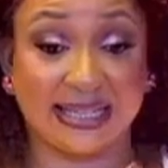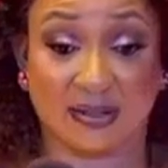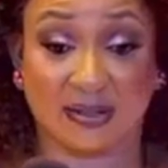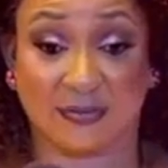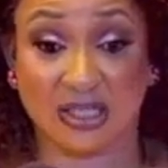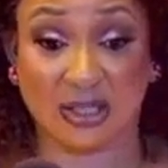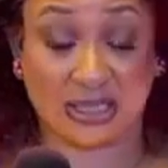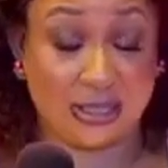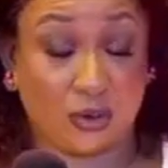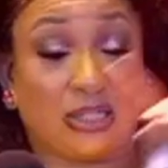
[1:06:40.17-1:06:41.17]
for the
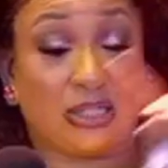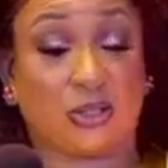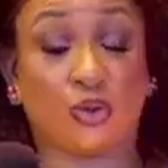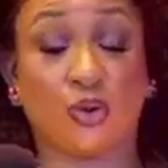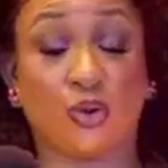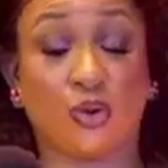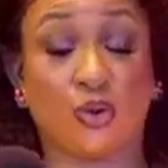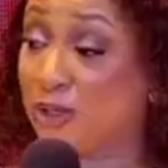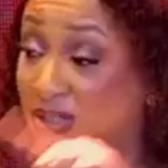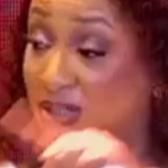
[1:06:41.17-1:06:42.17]
two
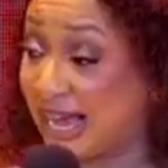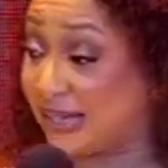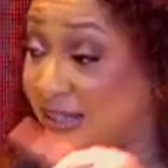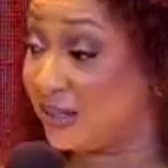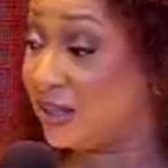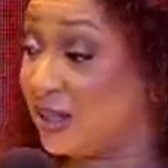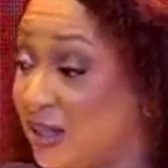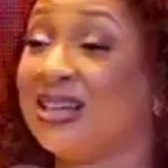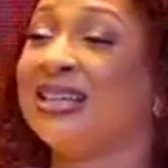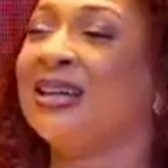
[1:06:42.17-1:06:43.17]
window side,
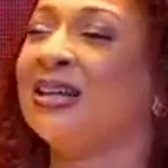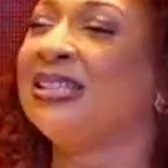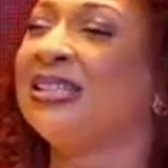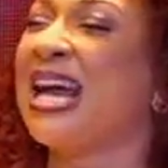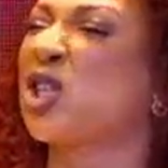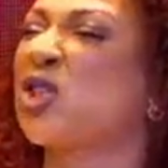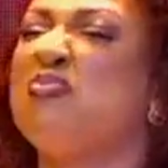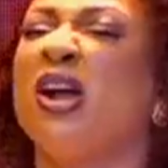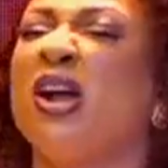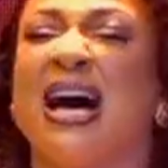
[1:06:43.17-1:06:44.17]
they are
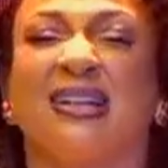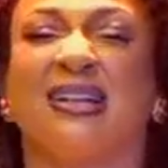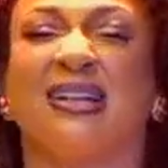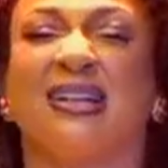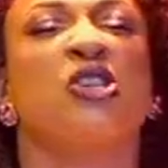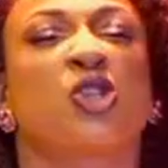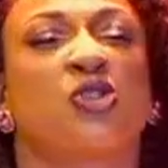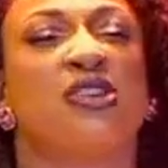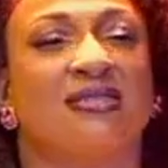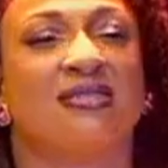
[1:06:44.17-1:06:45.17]
smaller than the
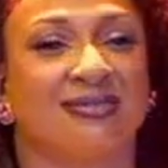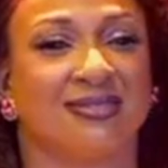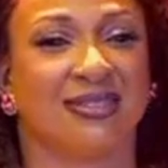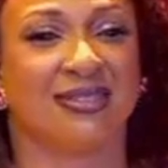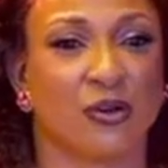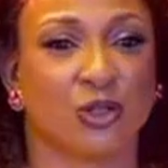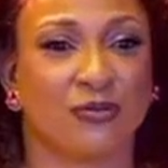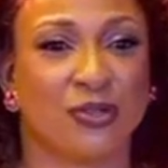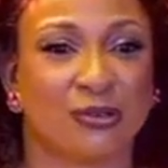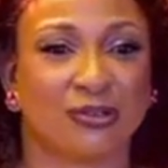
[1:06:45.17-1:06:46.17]
windscreen in front of
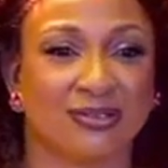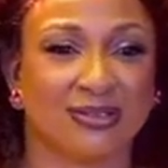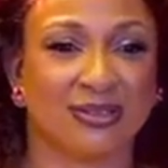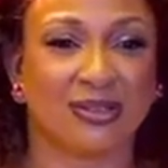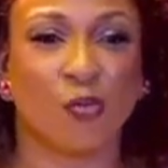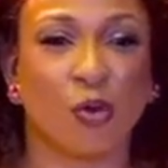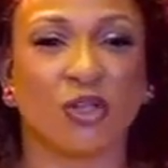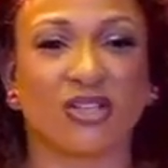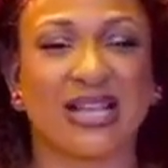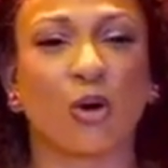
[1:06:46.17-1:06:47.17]
you. What does
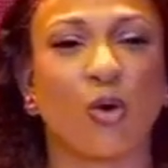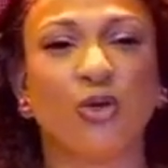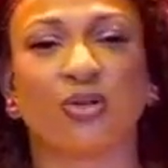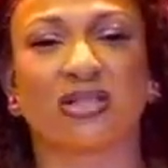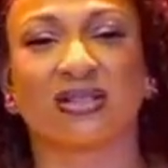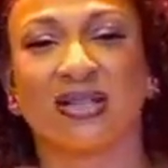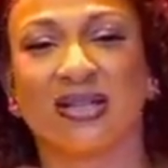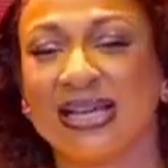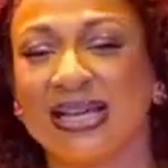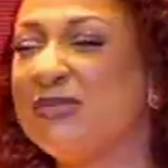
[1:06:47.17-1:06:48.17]
that connote?
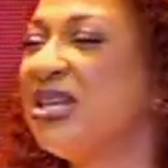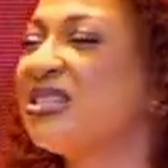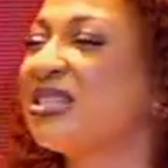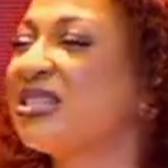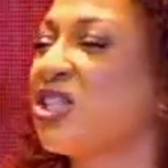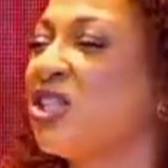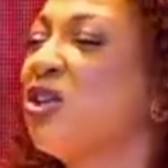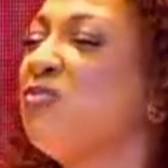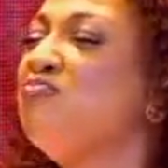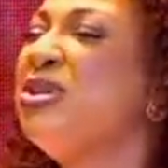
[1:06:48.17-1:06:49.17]
It means that the
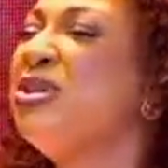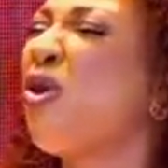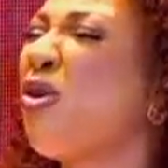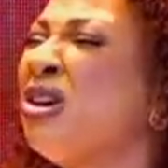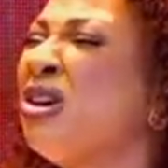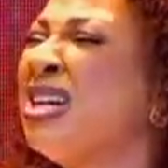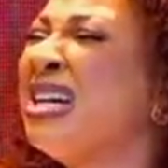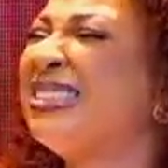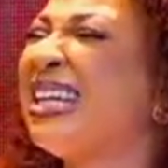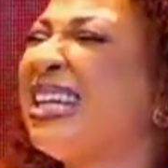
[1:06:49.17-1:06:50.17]
mirror
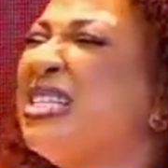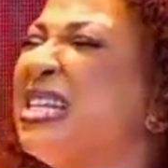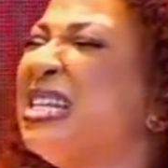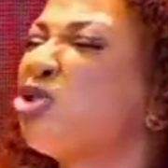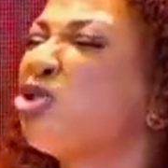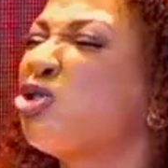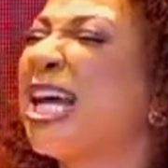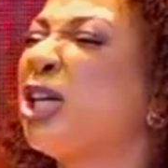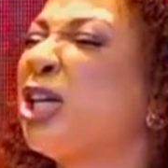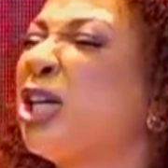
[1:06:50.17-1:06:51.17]
that needs to check
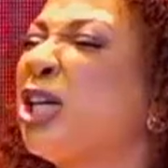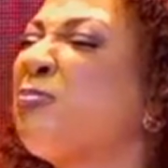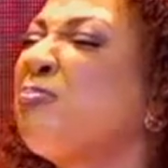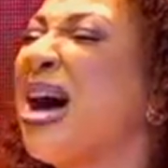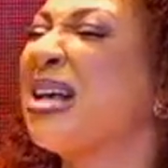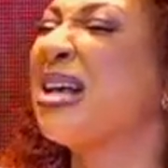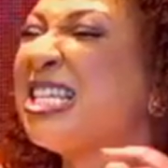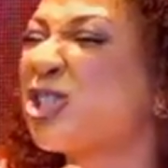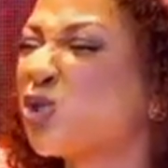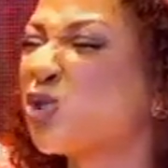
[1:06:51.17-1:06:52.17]
your past is
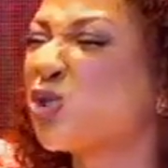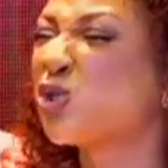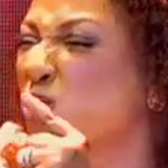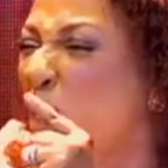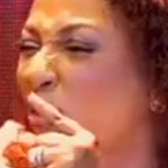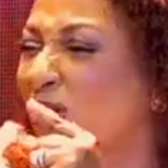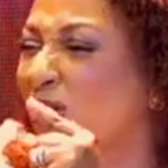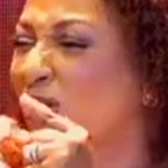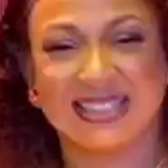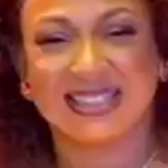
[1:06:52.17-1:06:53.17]
too small
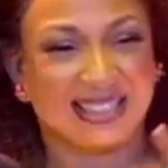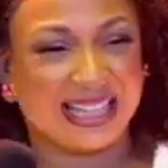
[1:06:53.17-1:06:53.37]
than the